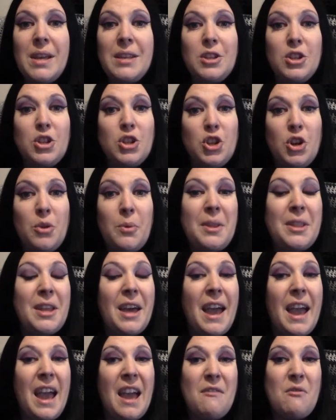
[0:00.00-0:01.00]
assuming that
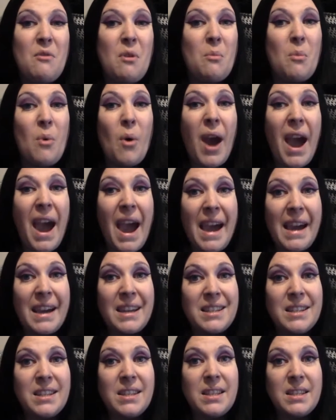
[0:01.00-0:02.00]
everyone will
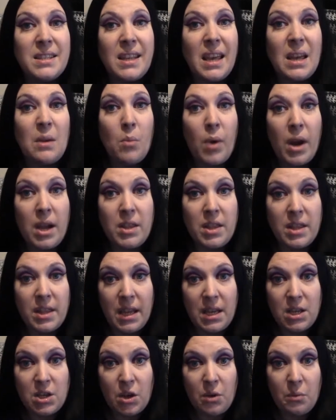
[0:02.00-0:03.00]
act the same way that
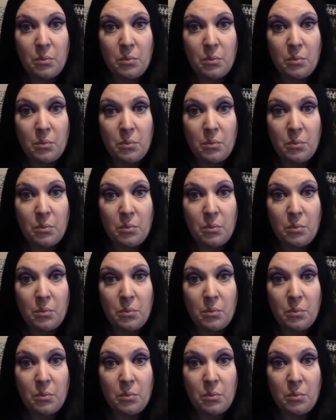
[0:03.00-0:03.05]
they do.